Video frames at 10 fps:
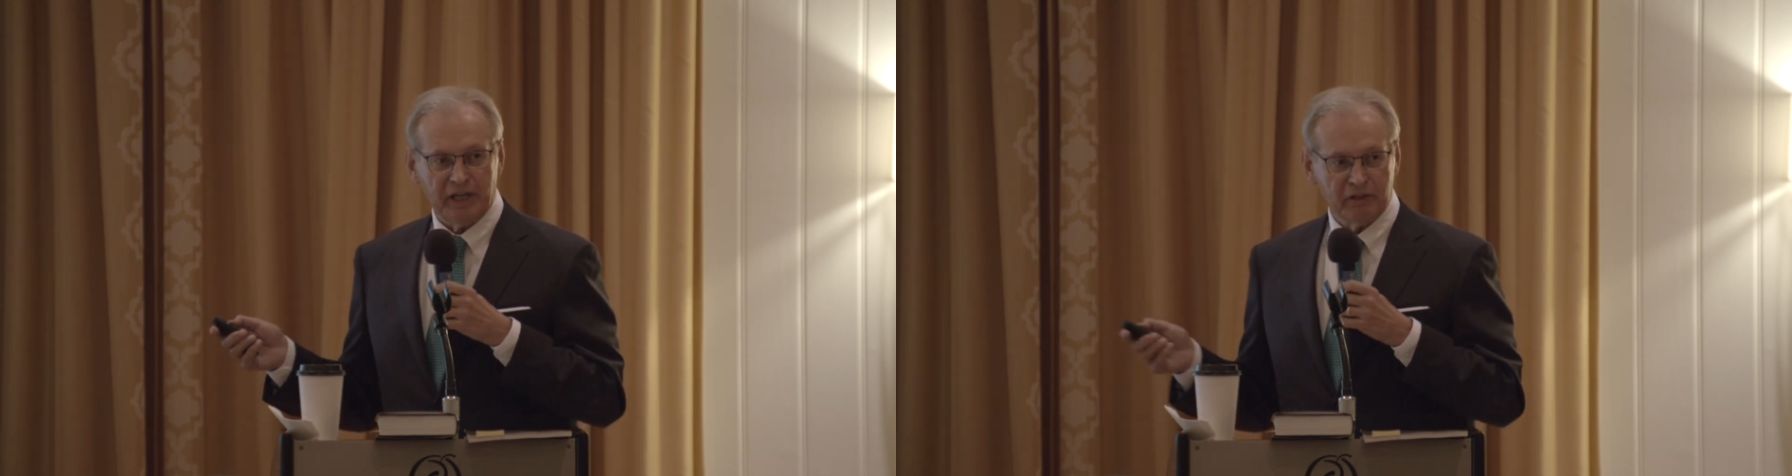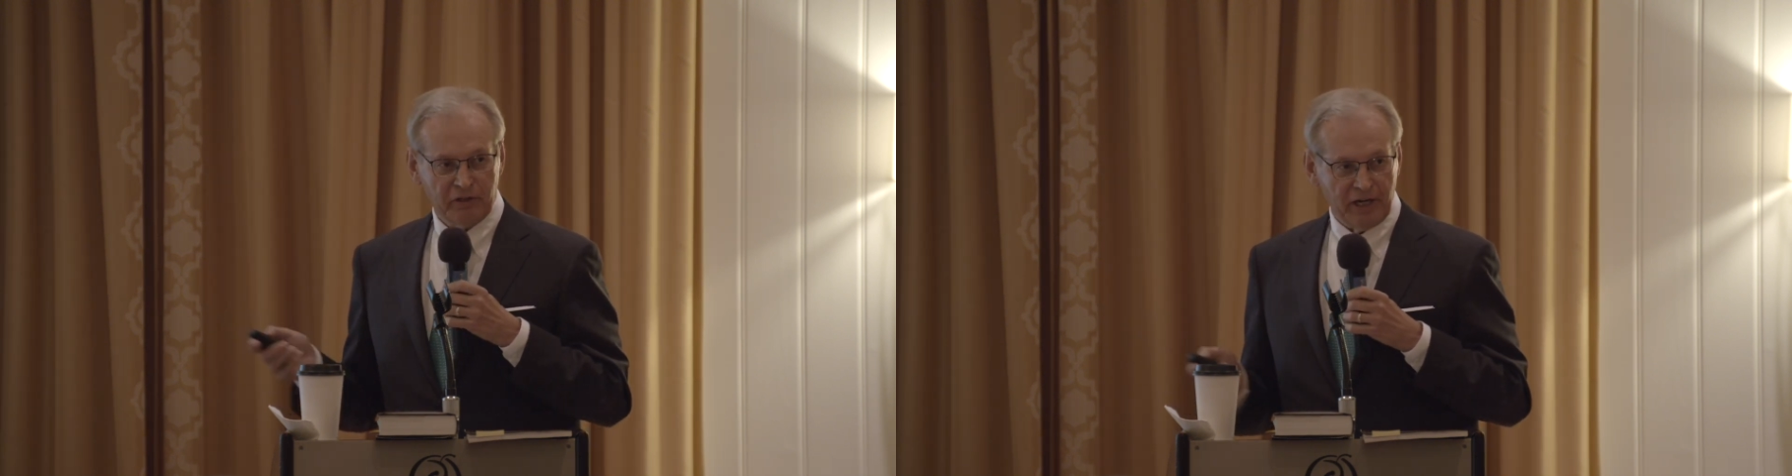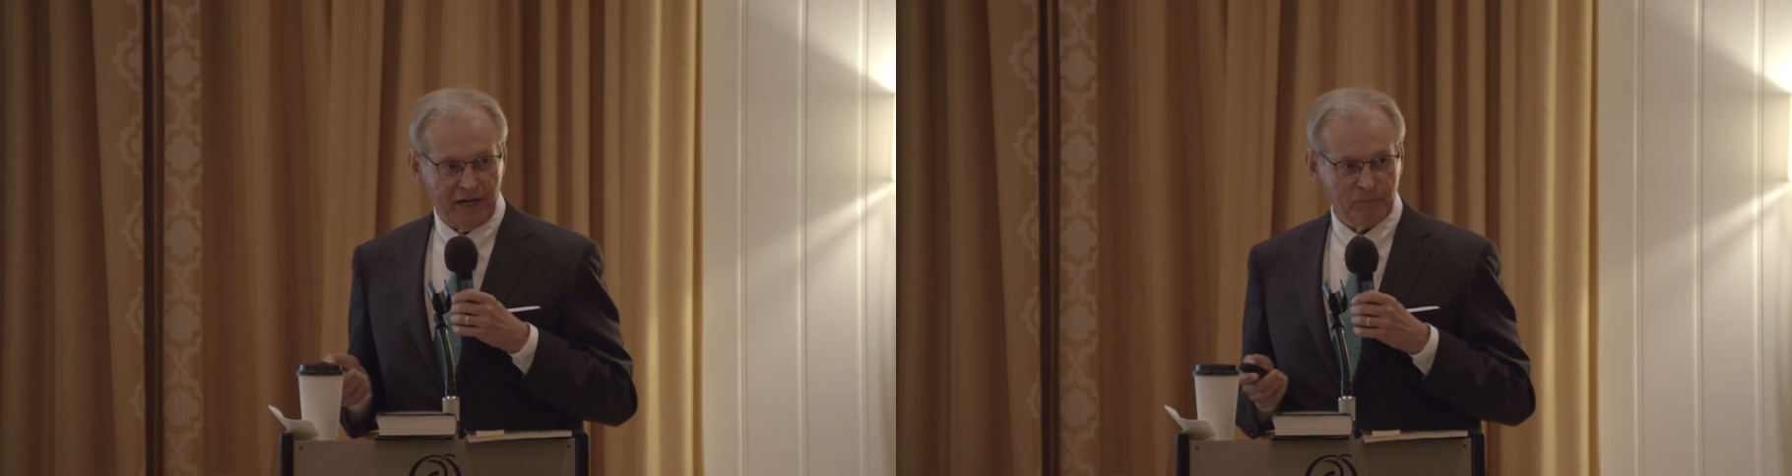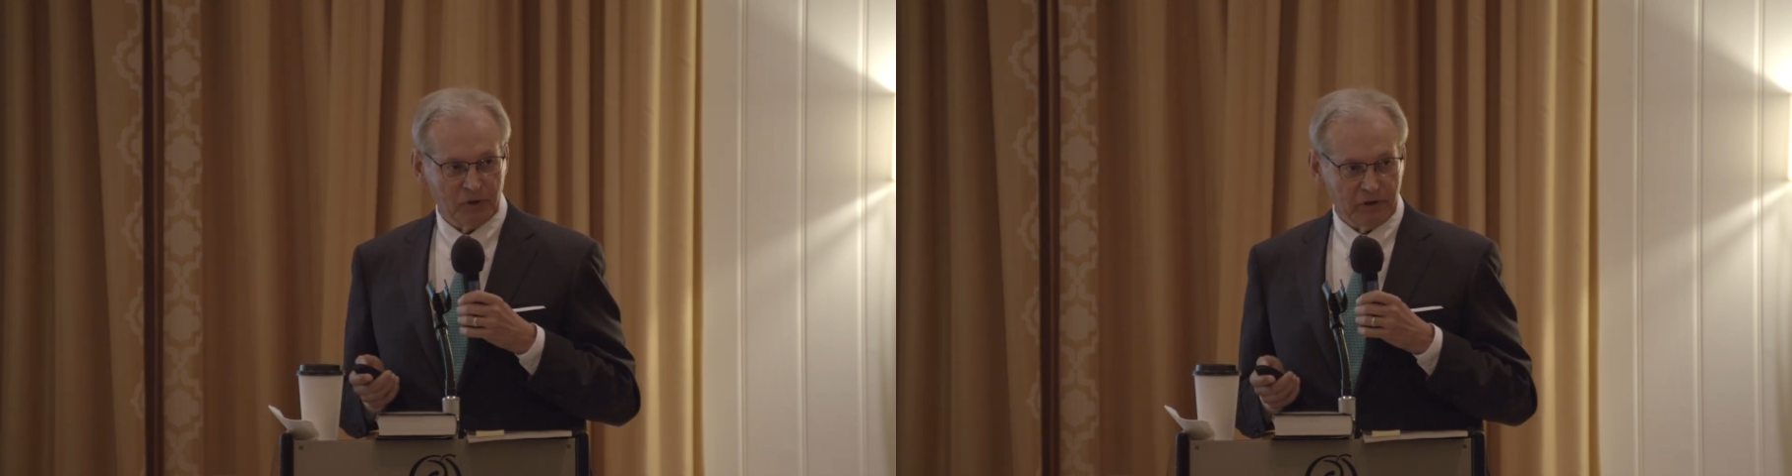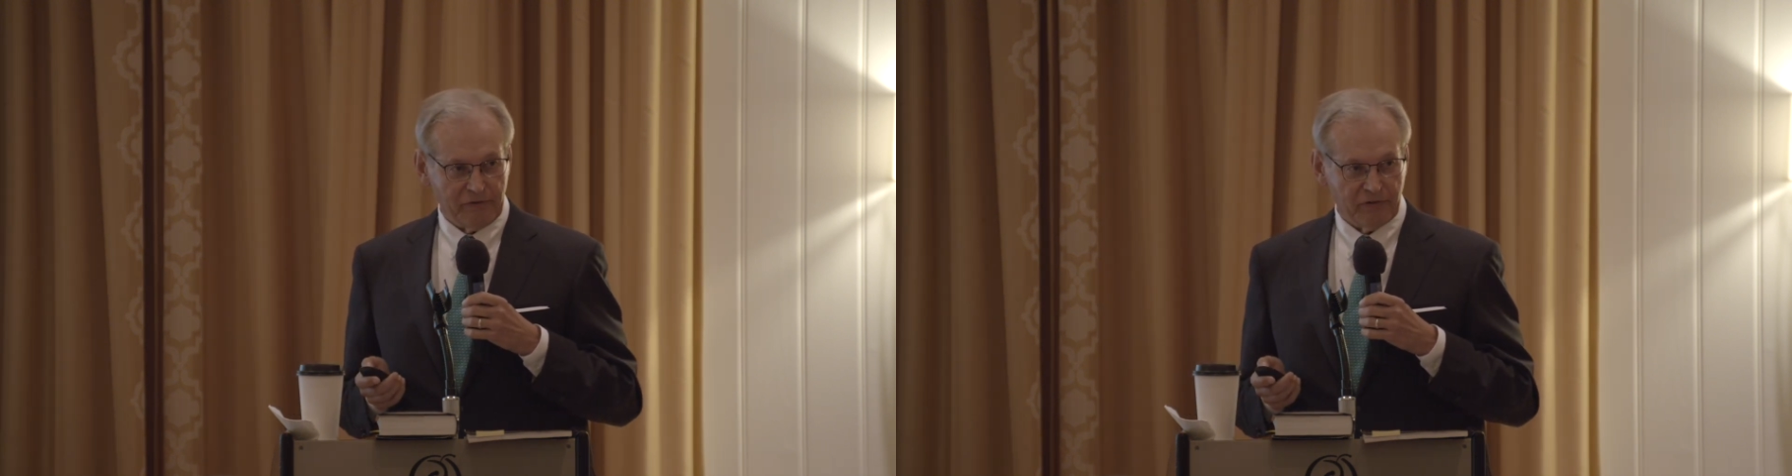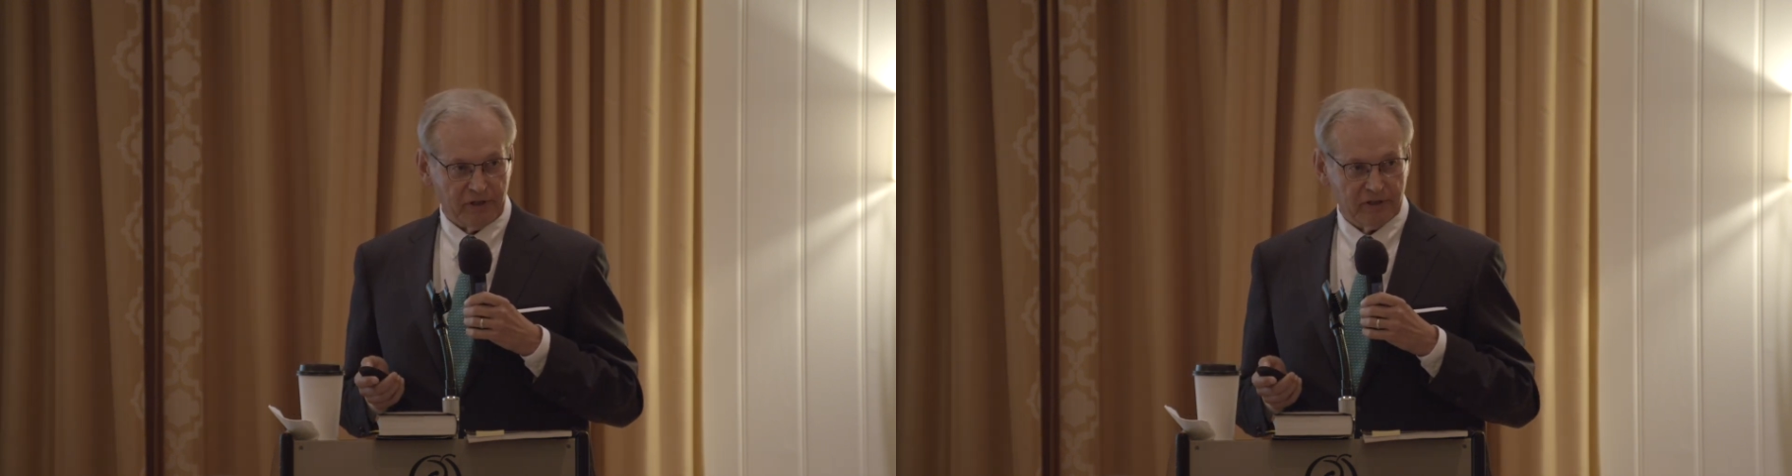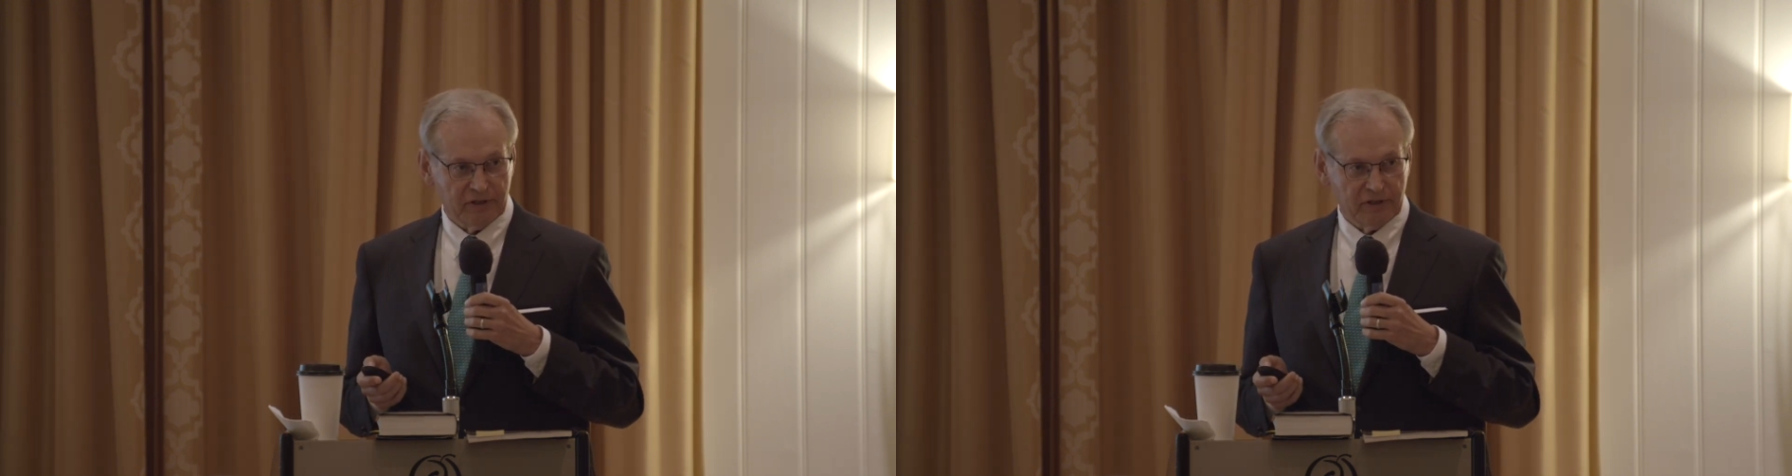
they could not believe it.